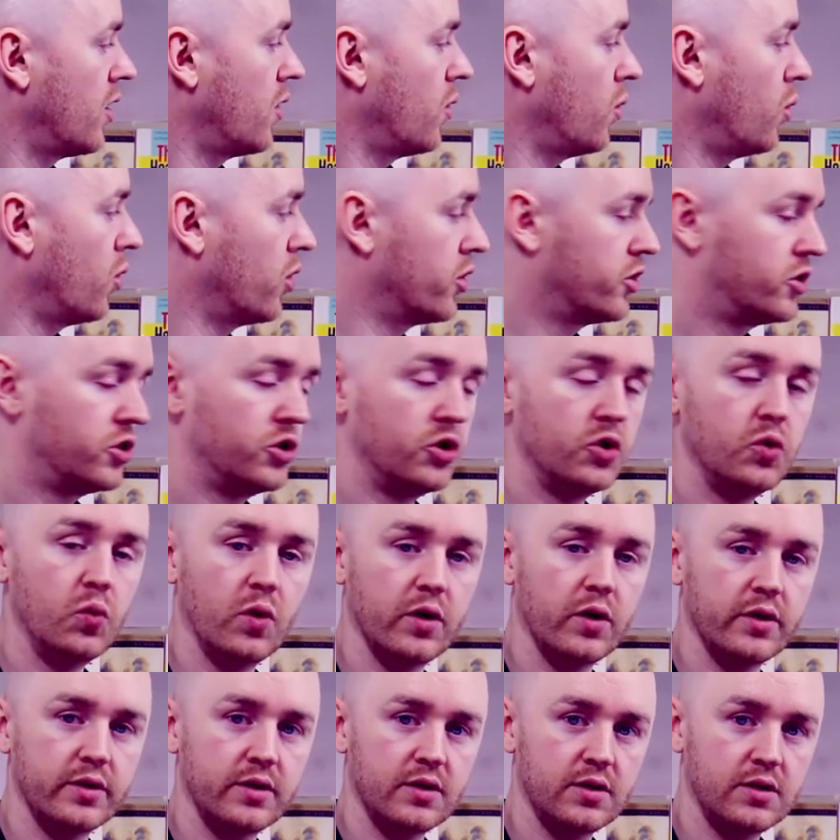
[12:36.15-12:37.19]
What do you
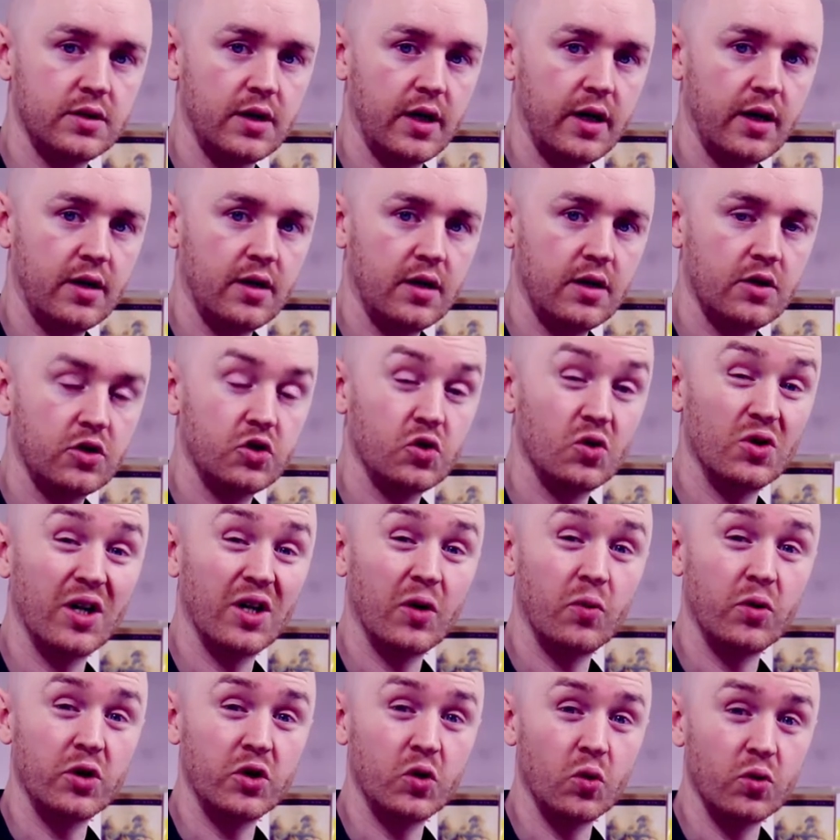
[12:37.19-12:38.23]
want to say so
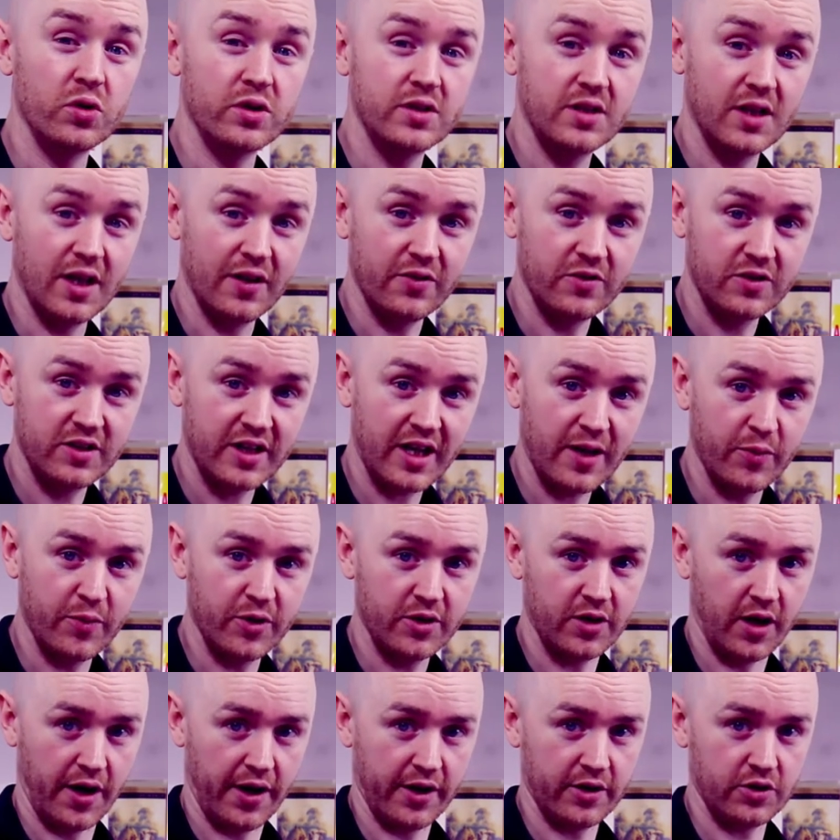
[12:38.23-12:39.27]
that we don't
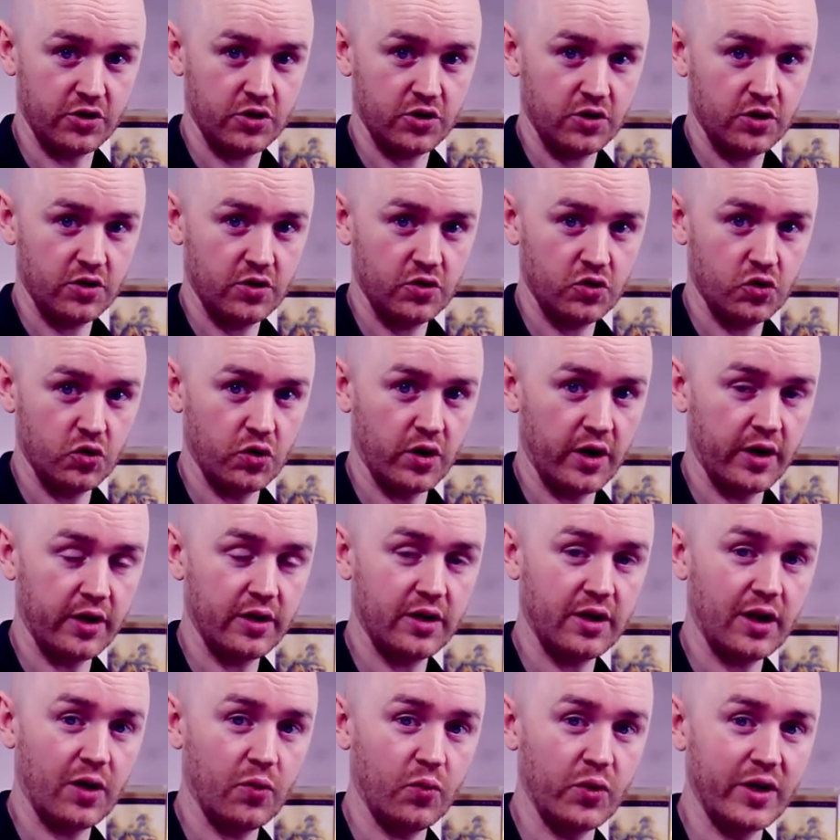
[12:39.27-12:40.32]
self-sabotage, so
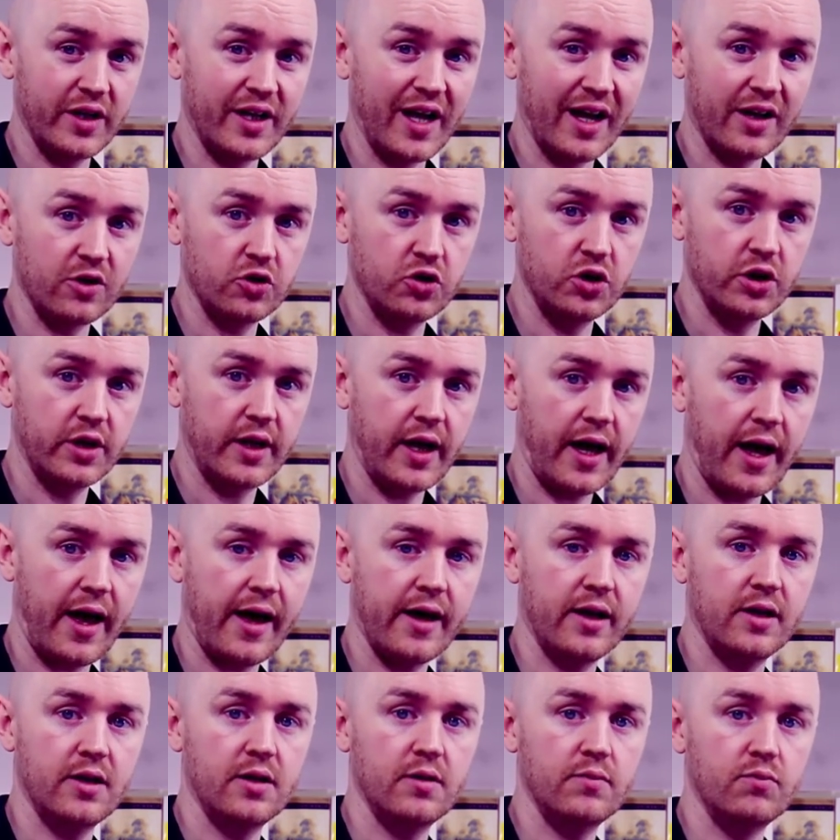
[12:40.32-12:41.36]
that, that we actually
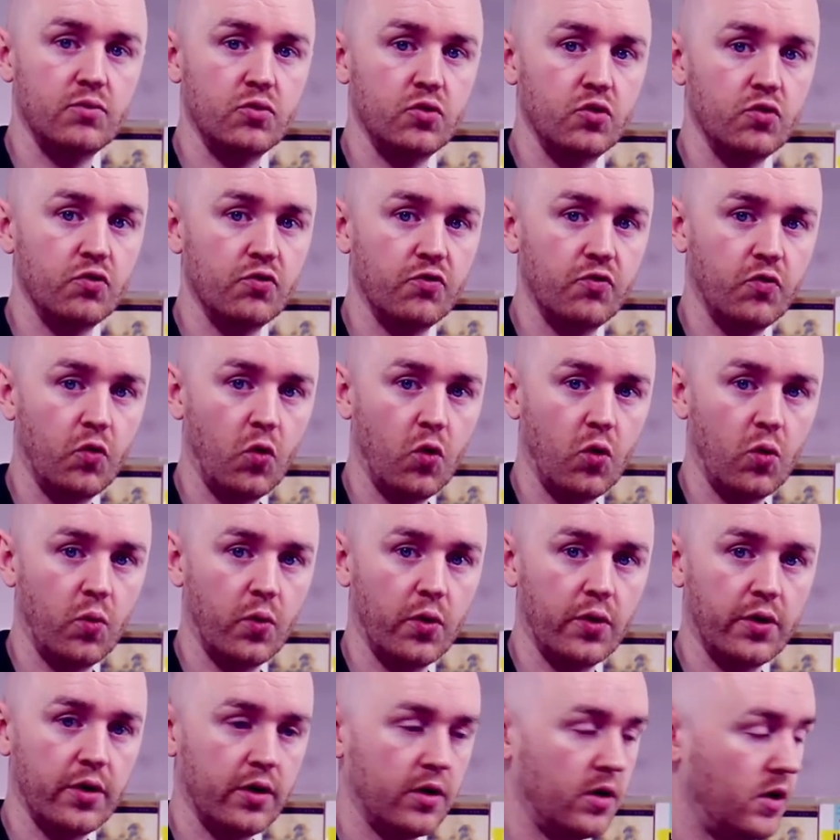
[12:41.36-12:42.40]
can move
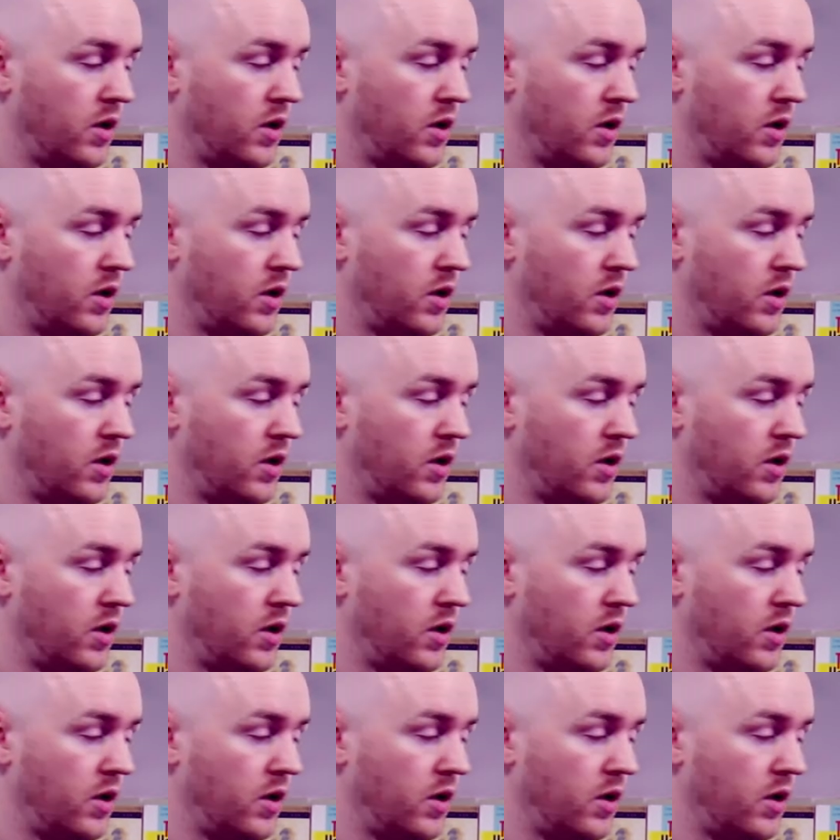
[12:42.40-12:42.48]
forward?